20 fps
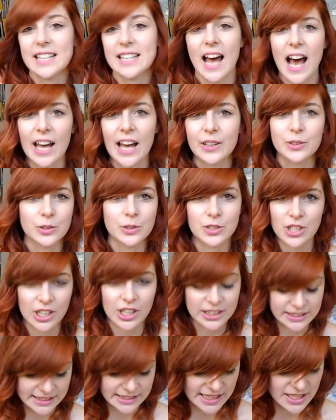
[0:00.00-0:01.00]
a tan or a
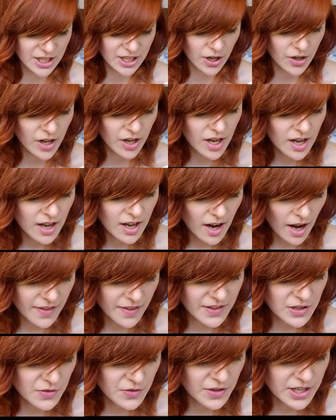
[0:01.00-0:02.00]
darker skin tone, I
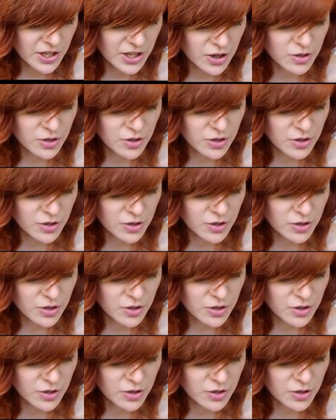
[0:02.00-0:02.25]
think you really